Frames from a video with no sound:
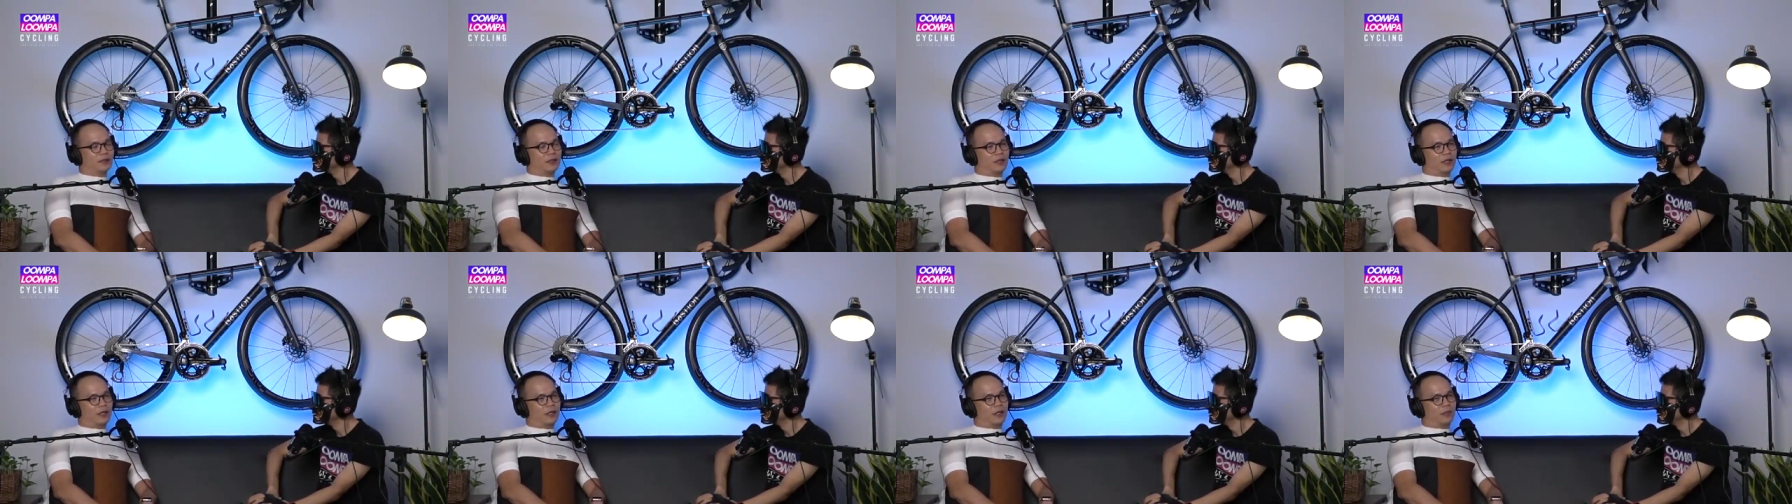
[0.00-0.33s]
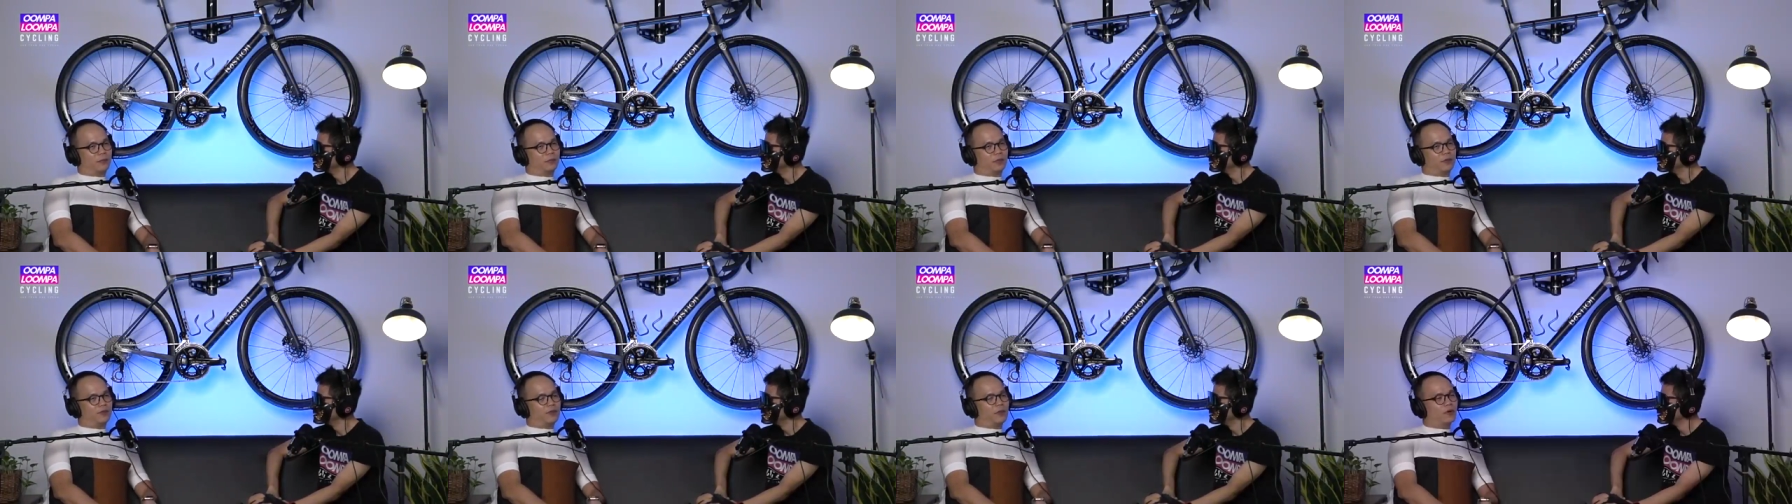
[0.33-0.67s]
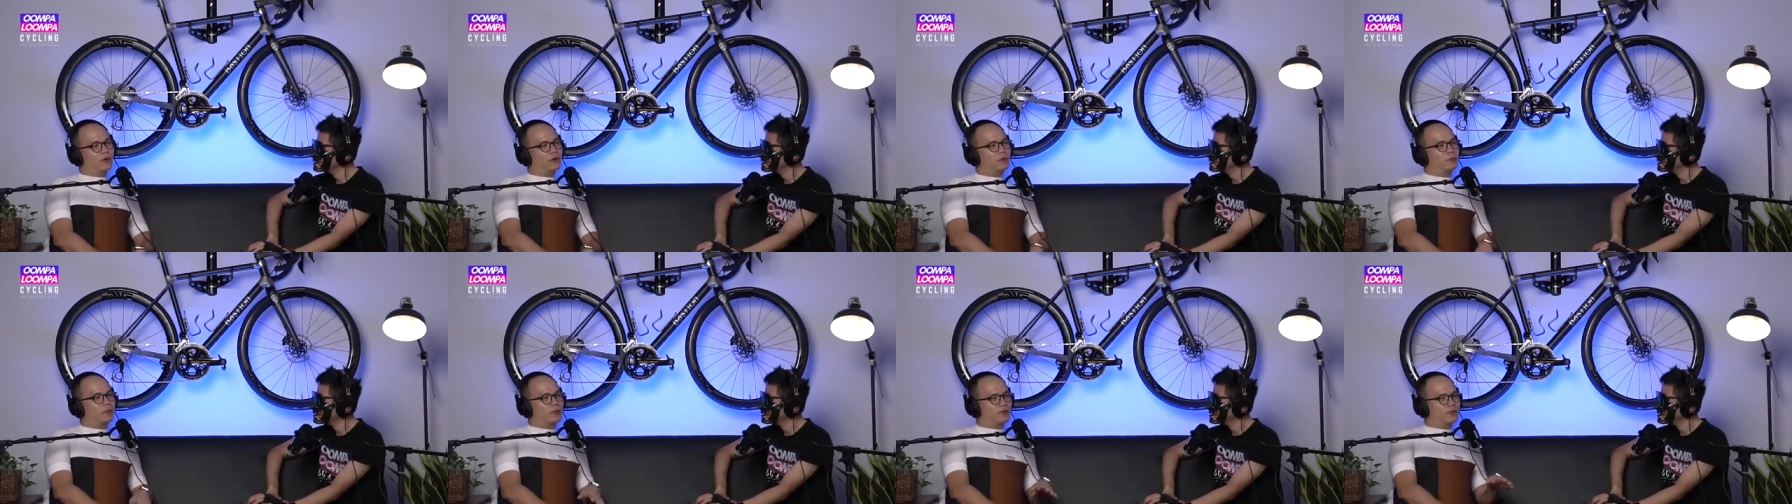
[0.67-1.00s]
Uh,
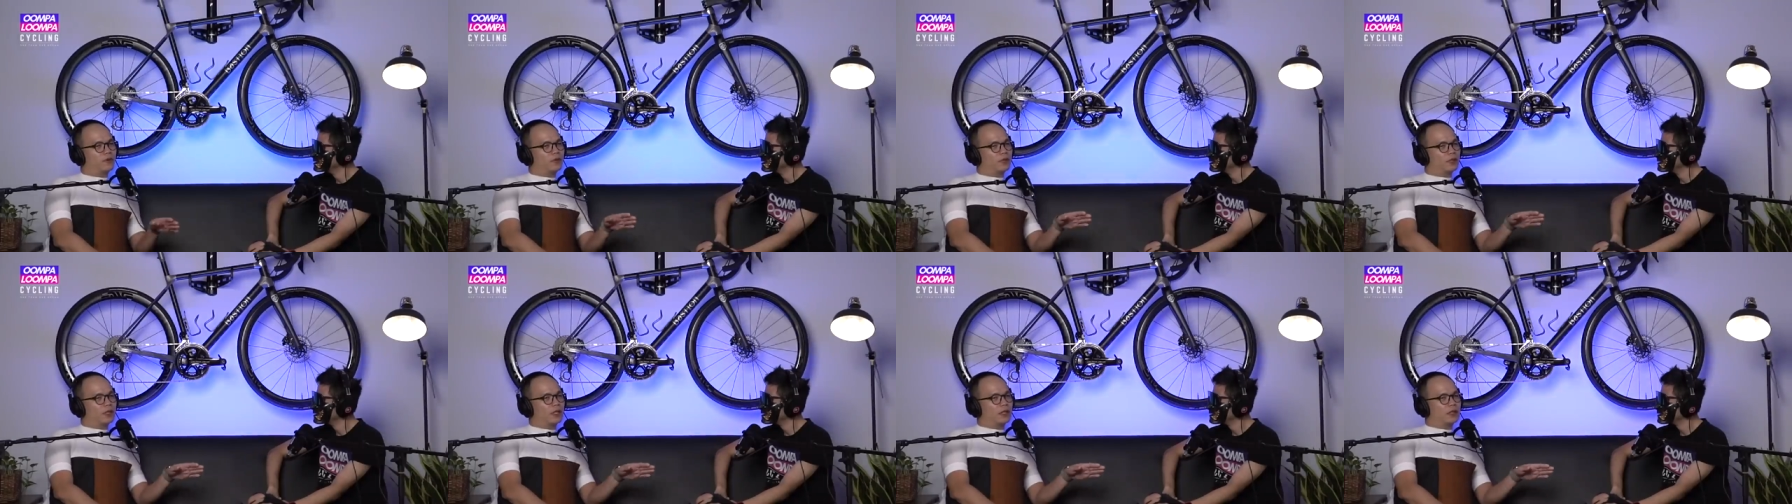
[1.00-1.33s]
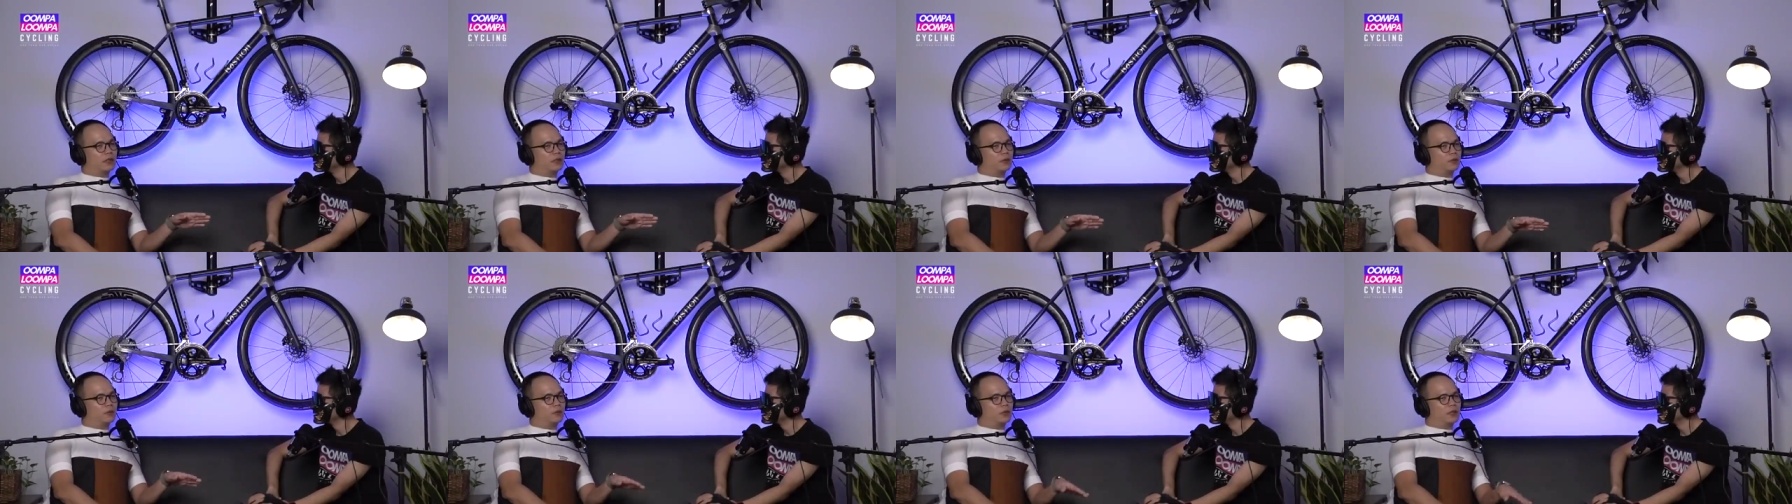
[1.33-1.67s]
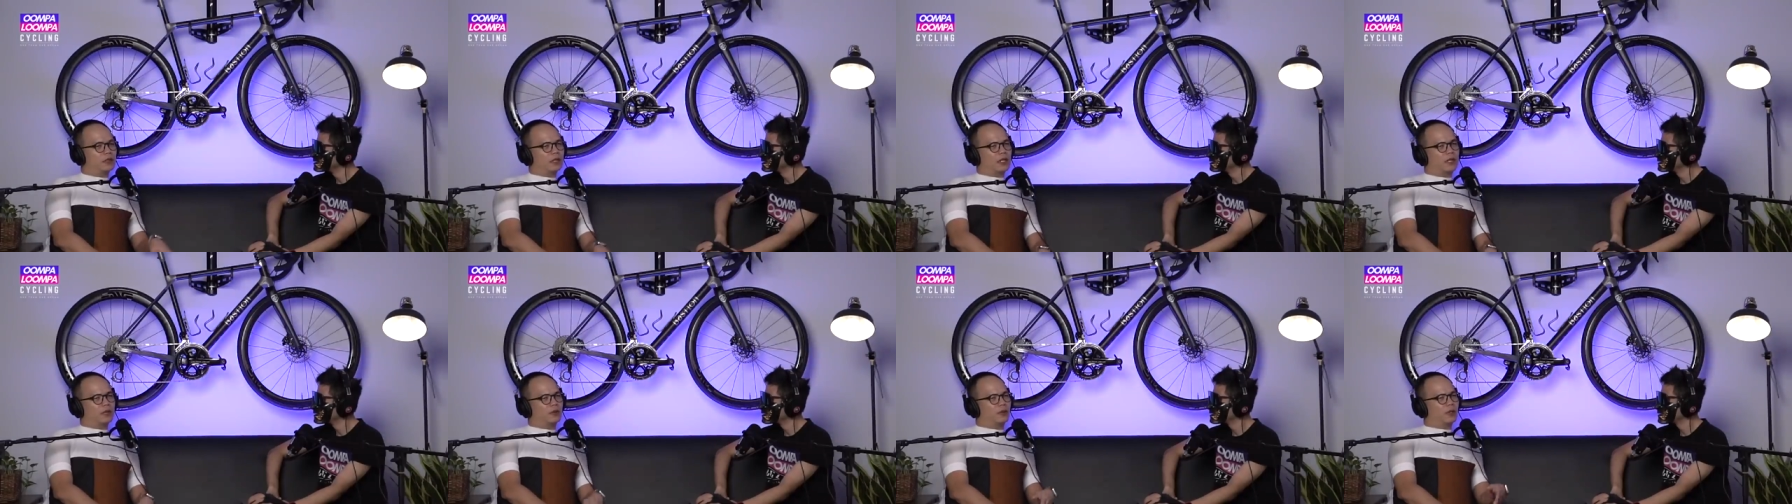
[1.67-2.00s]
before before that a
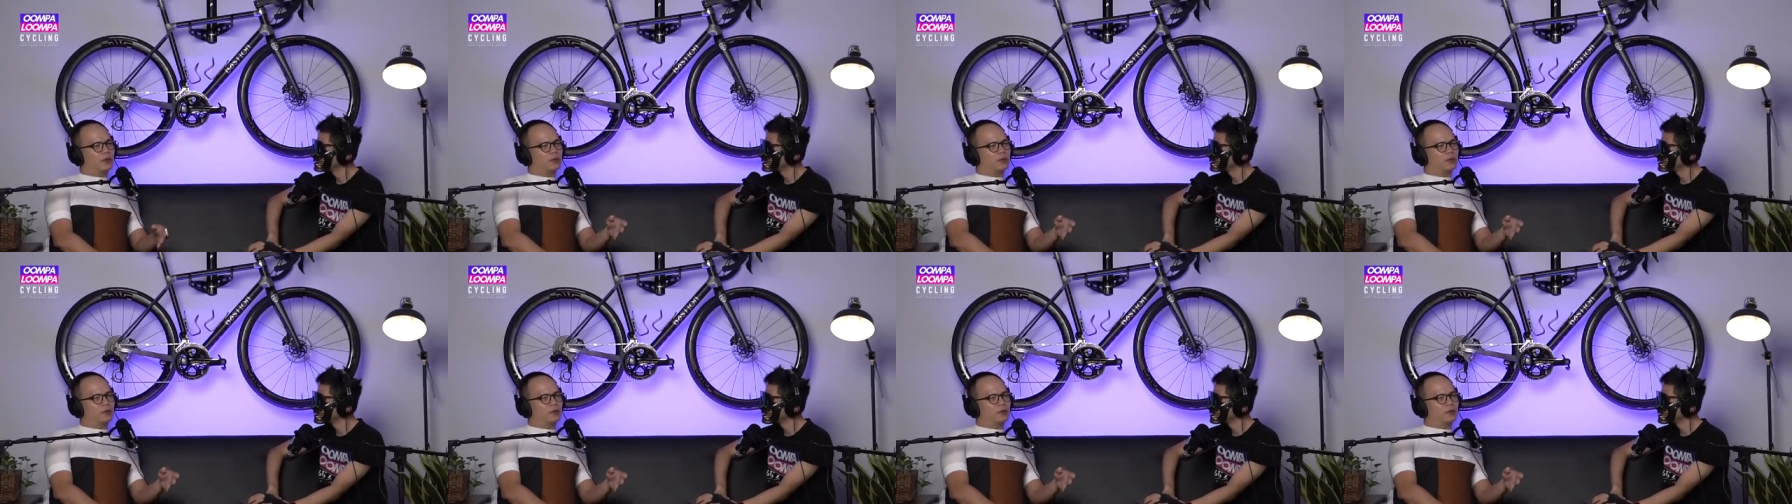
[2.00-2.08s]
week I,